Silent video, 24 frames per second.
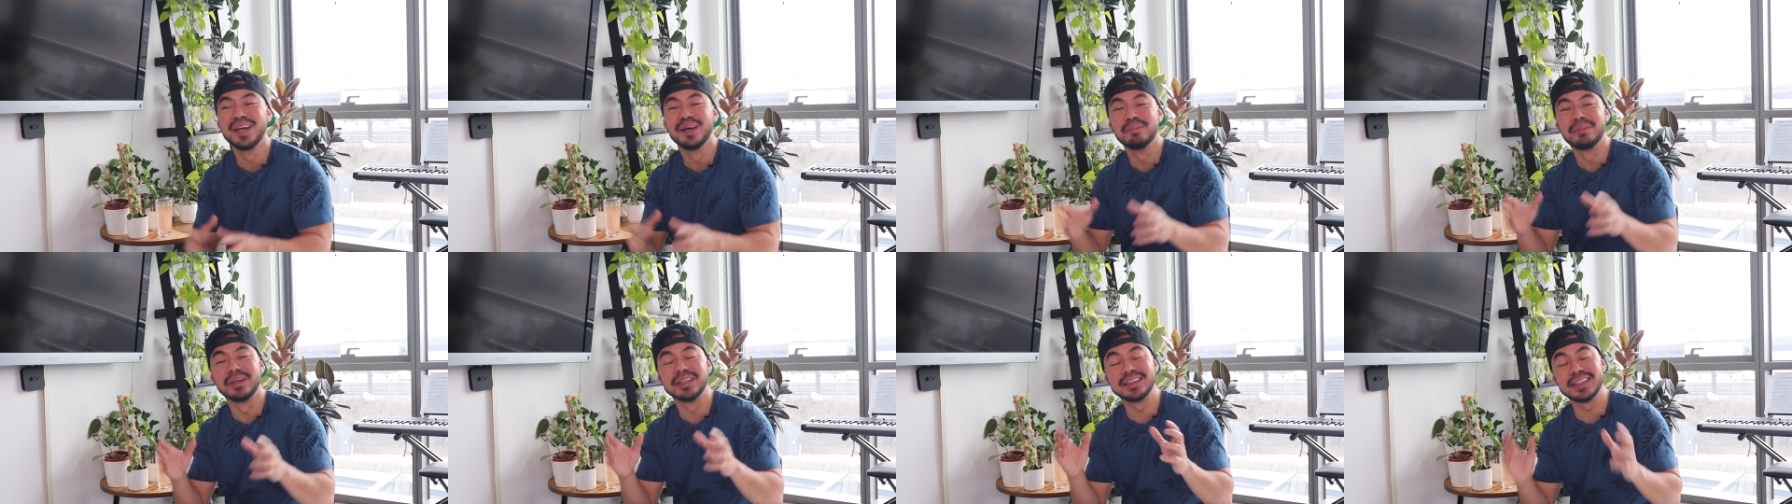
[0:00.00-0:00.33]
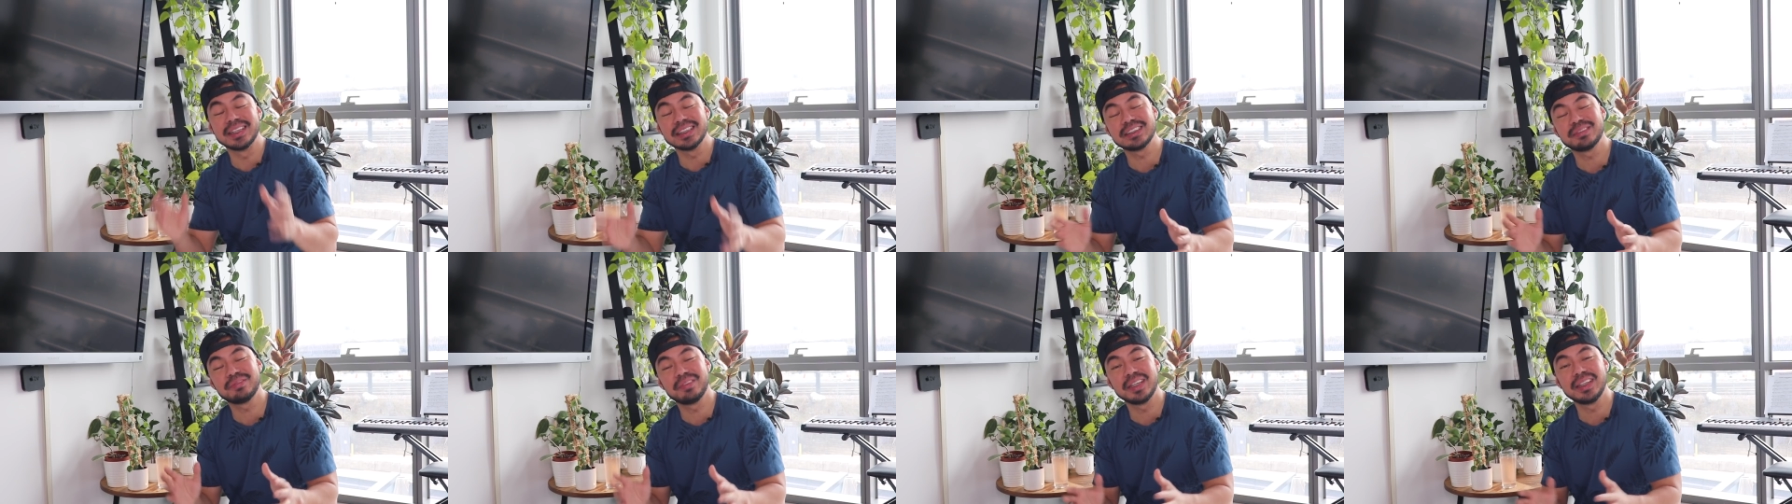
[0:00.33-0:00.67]
But
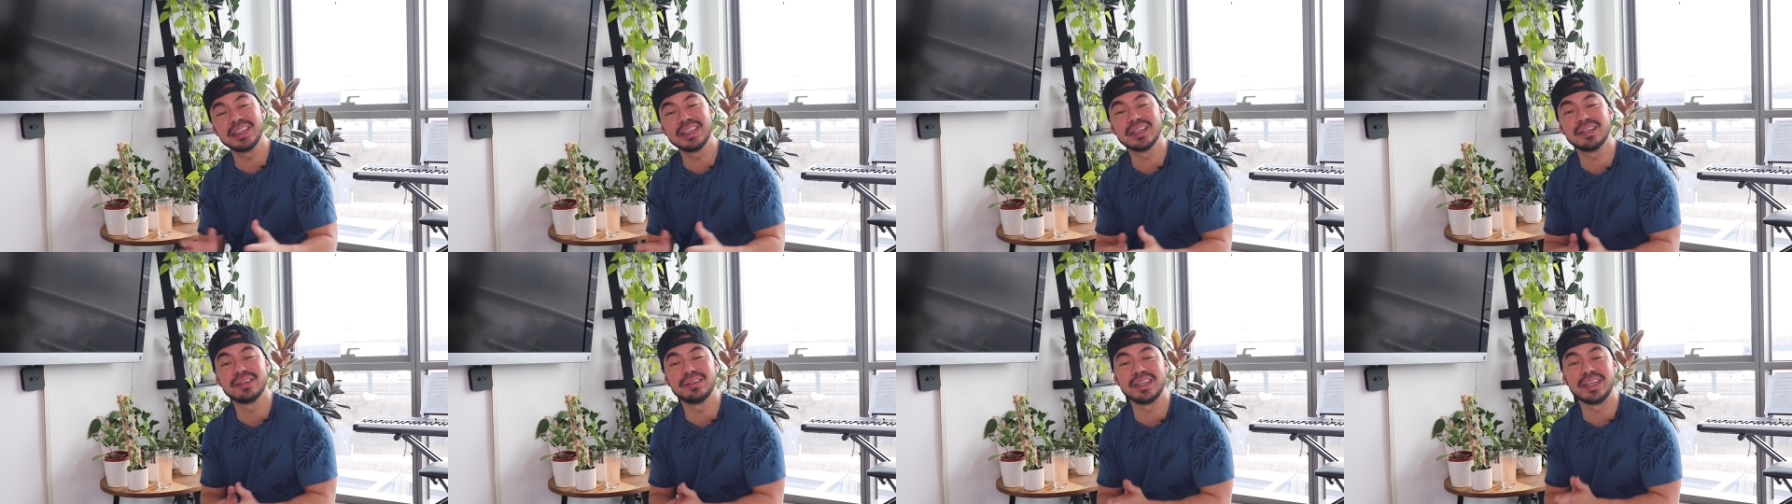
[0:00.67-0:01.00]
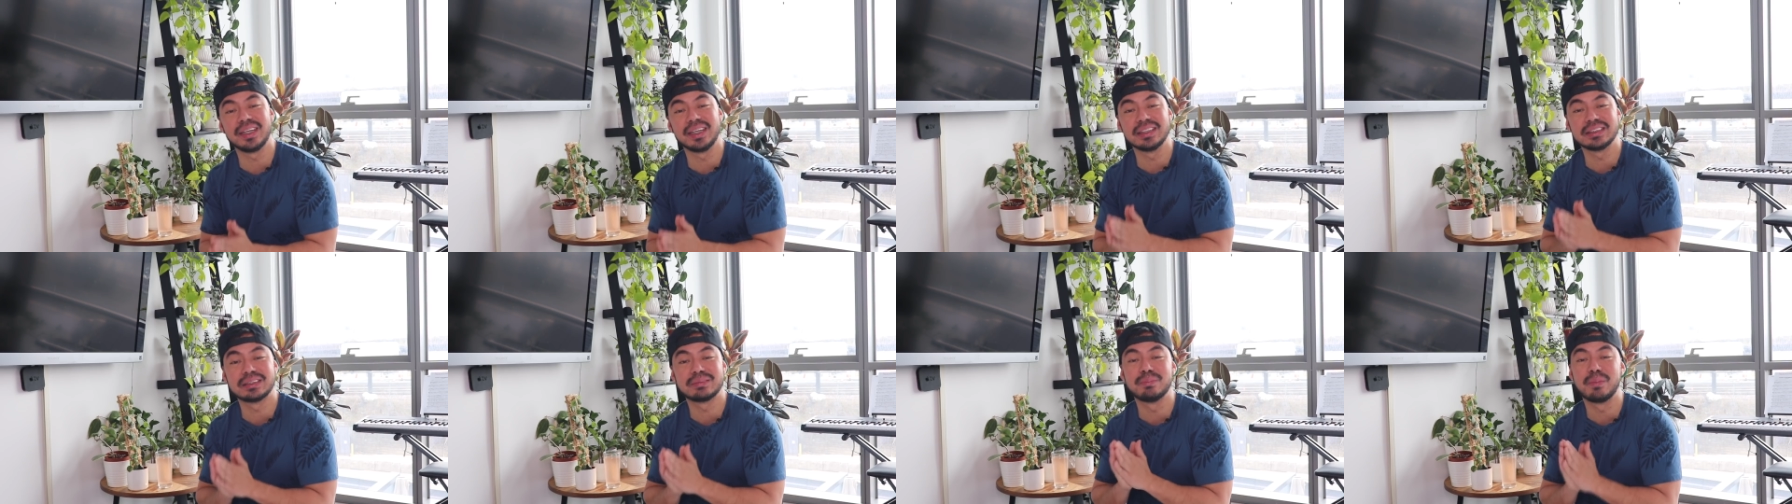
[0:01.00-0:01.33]
this video
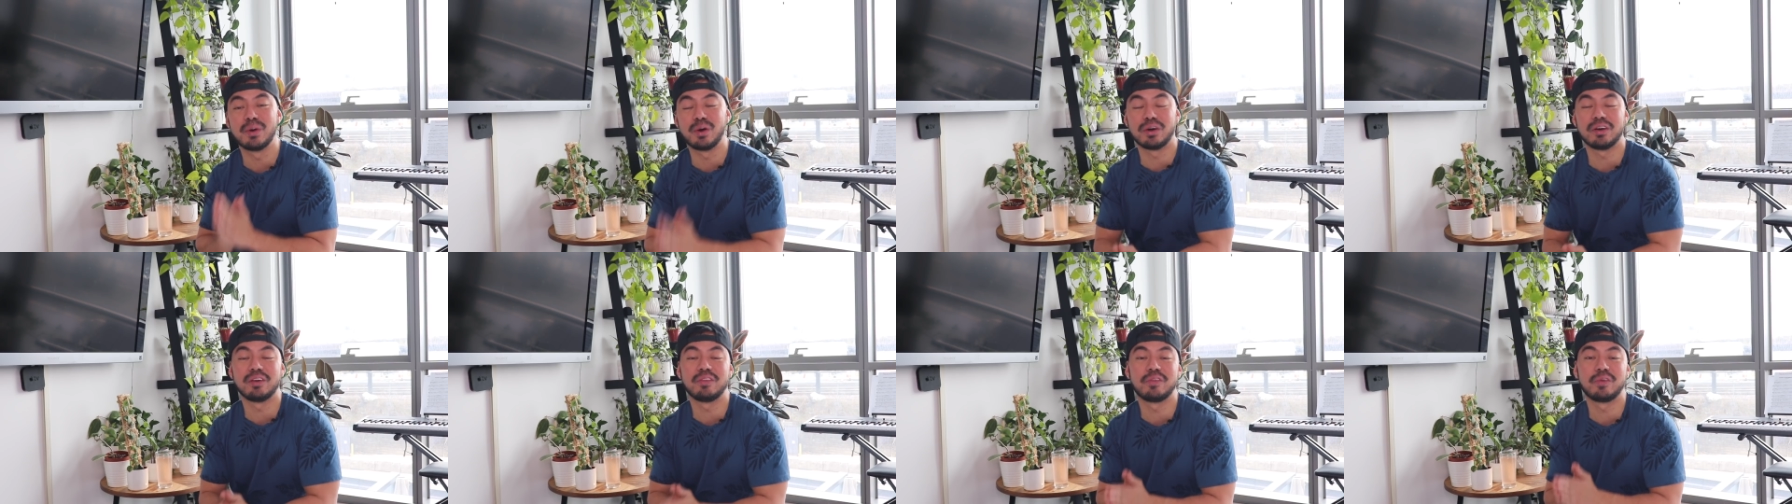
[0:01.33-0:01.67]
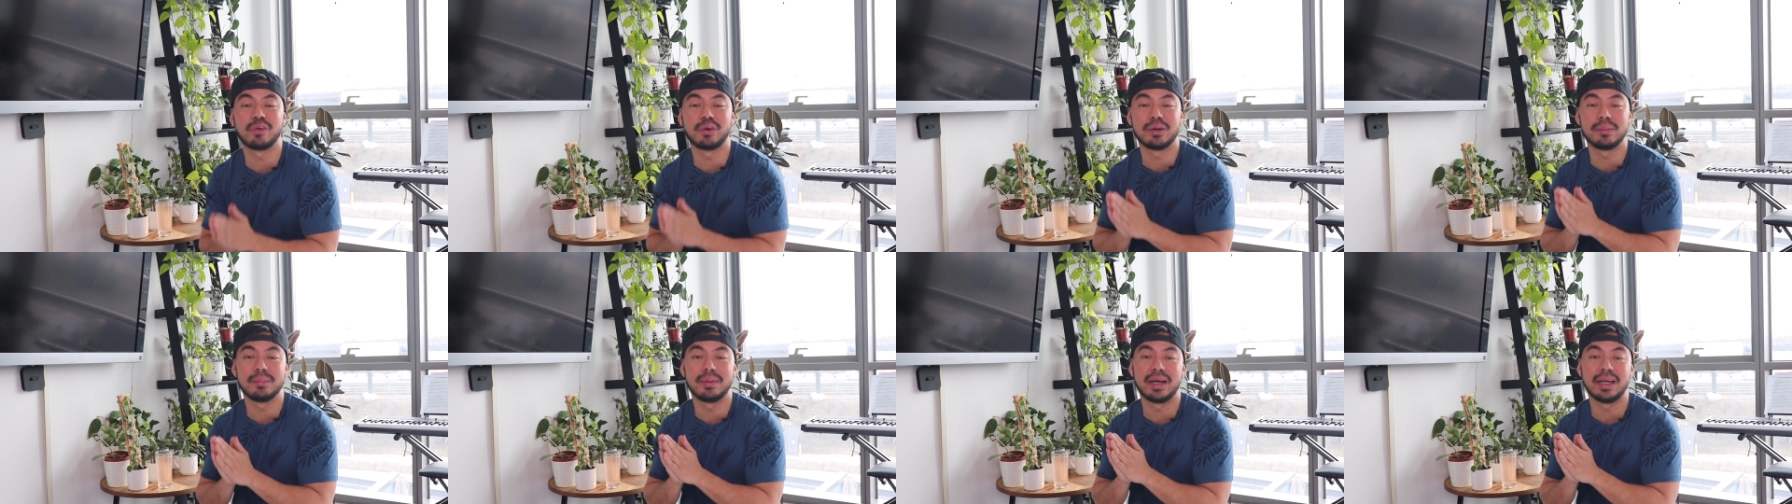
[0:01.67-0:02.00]
is more
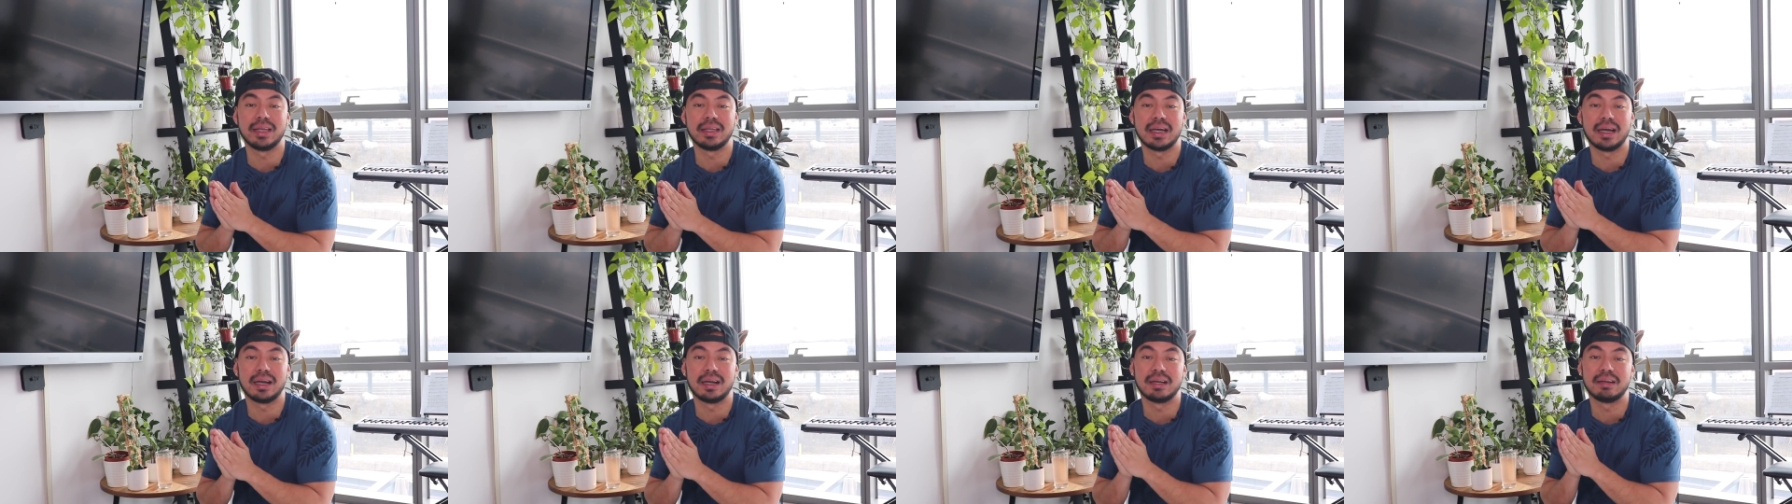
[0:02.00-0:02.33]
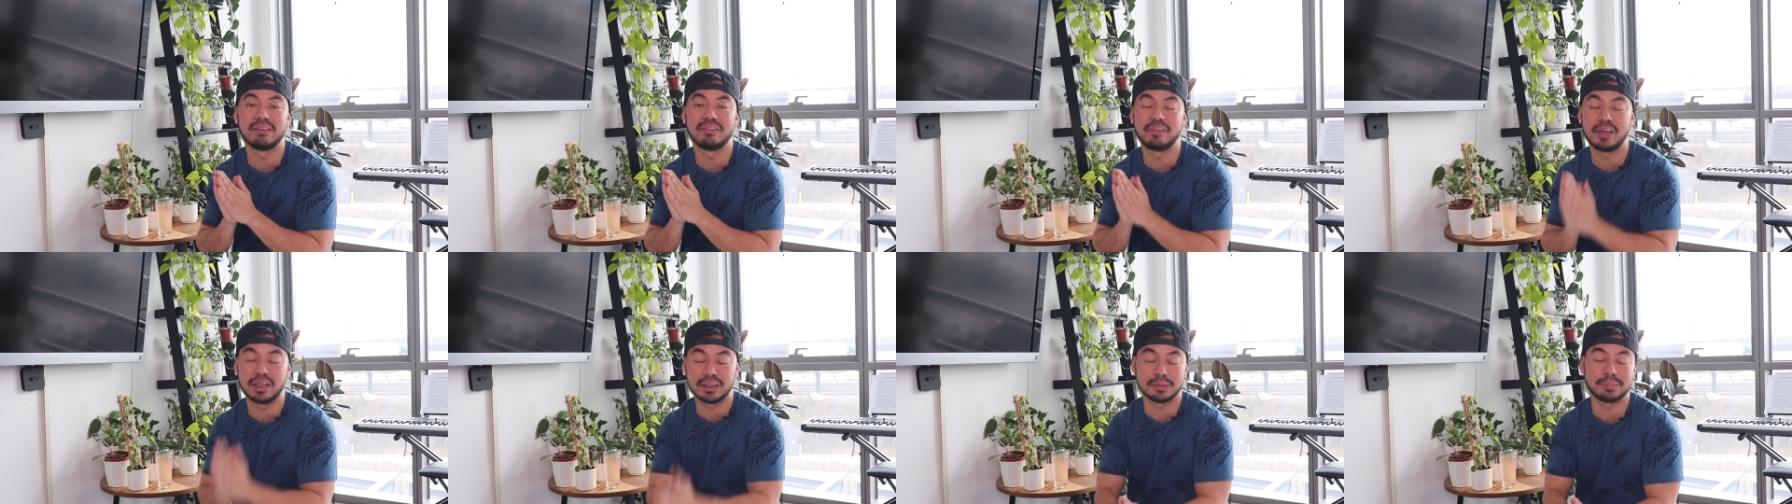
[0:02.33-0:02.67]
for my uh,
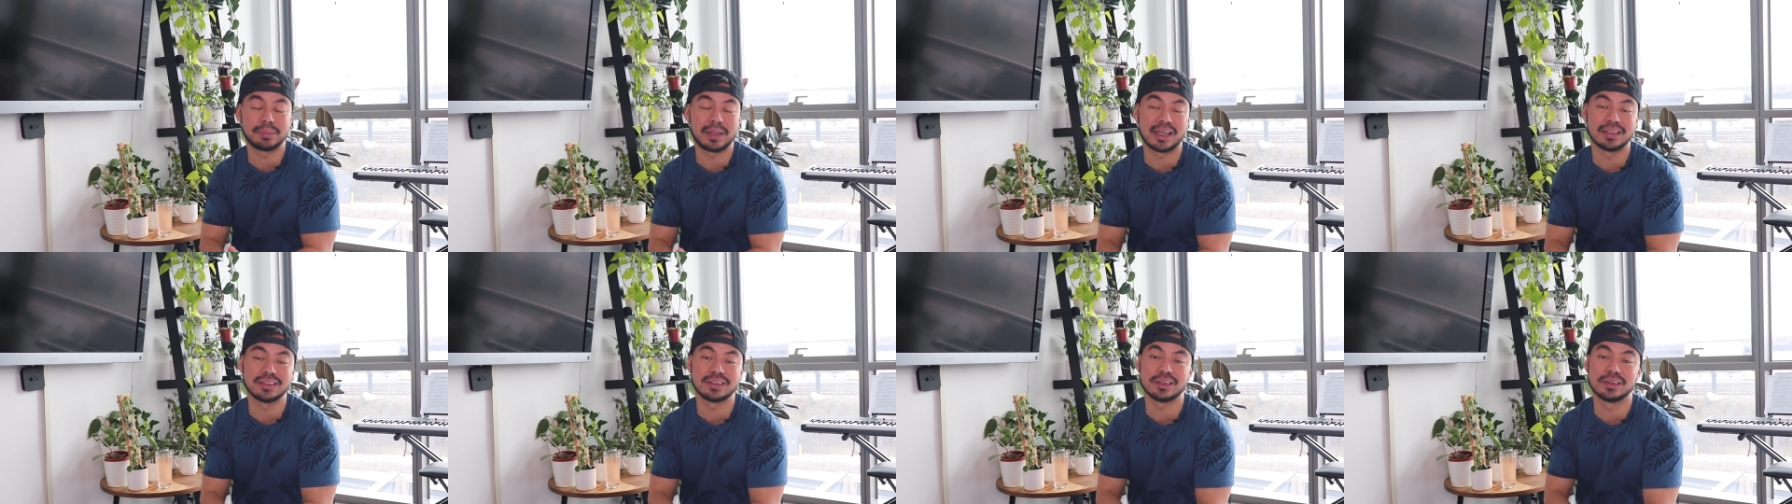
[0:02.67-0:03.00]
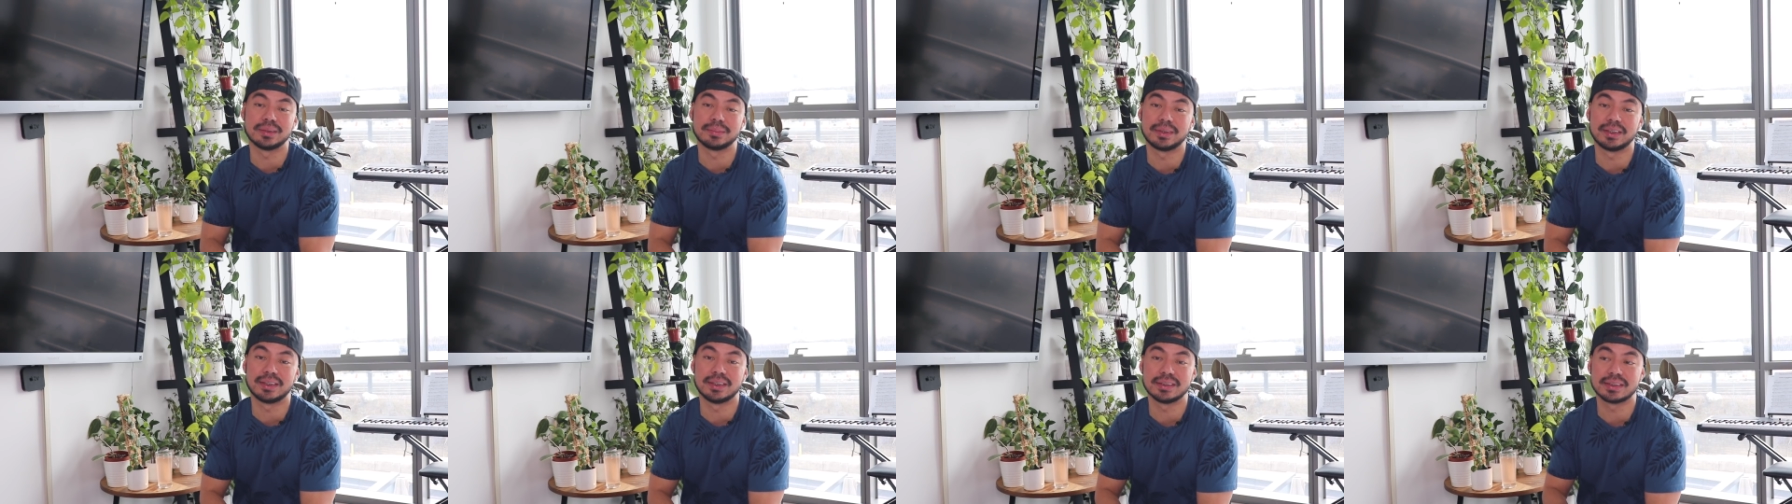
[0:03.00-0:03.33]
fellow plant
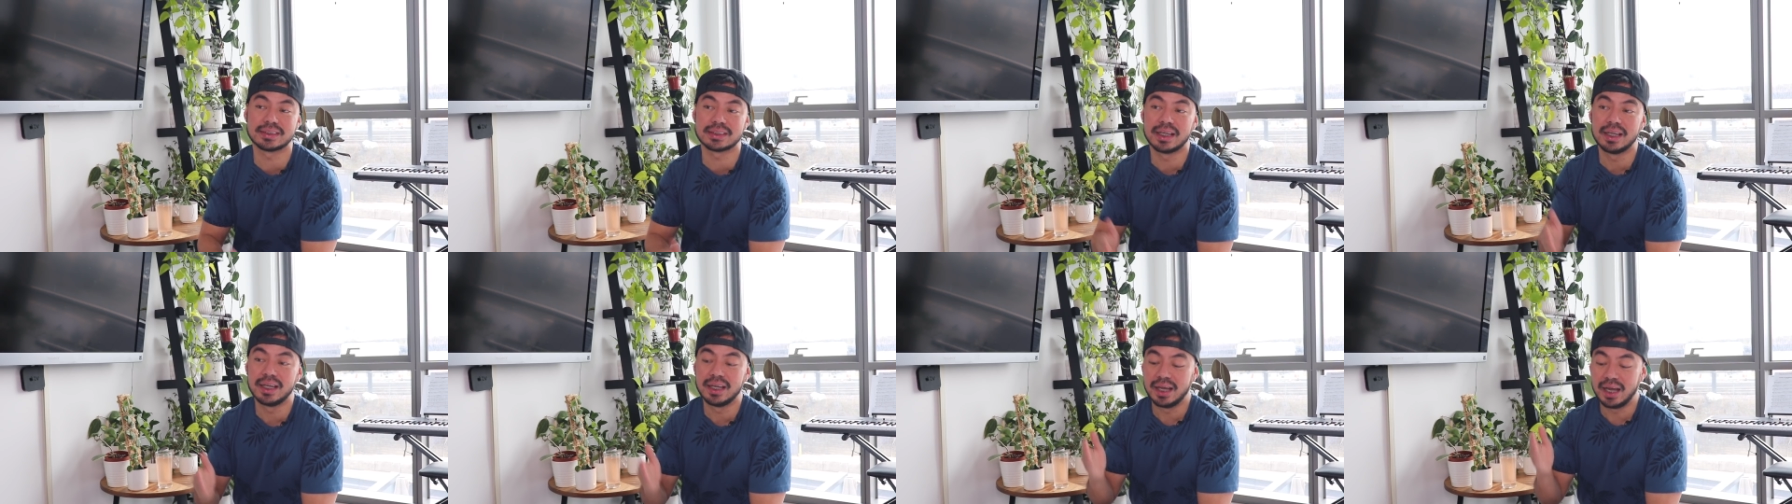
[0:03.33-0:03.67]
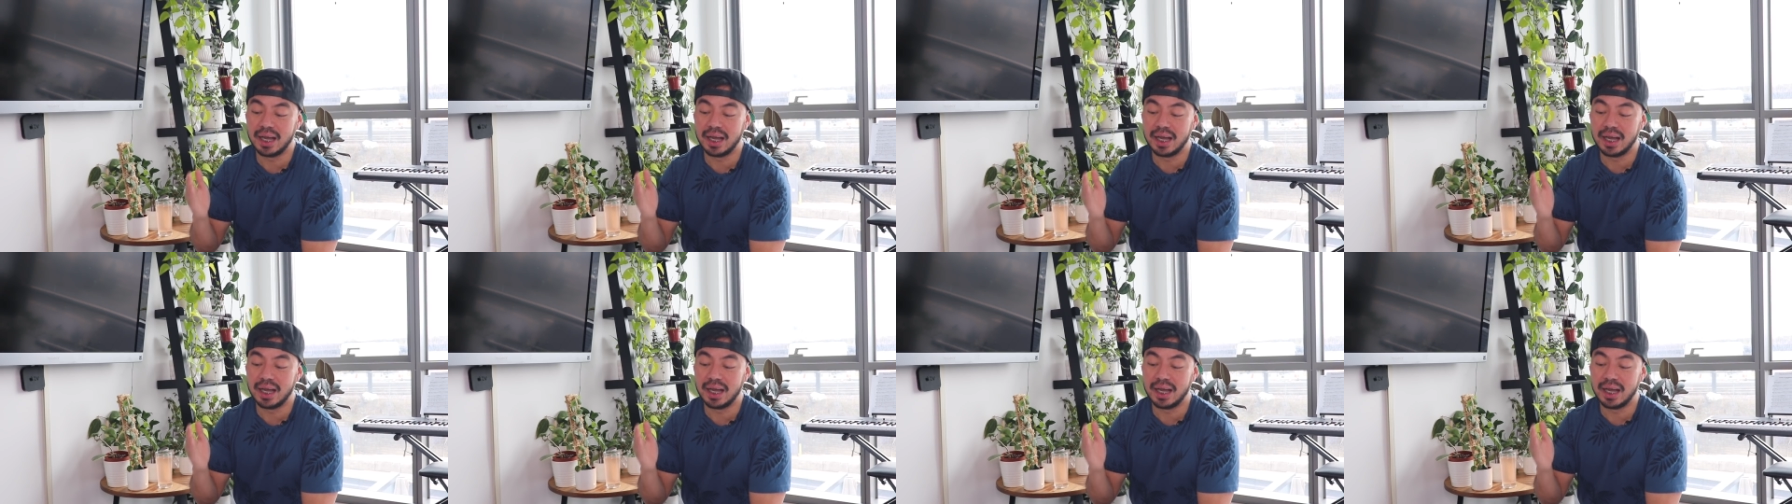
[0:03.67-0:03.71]
tubers,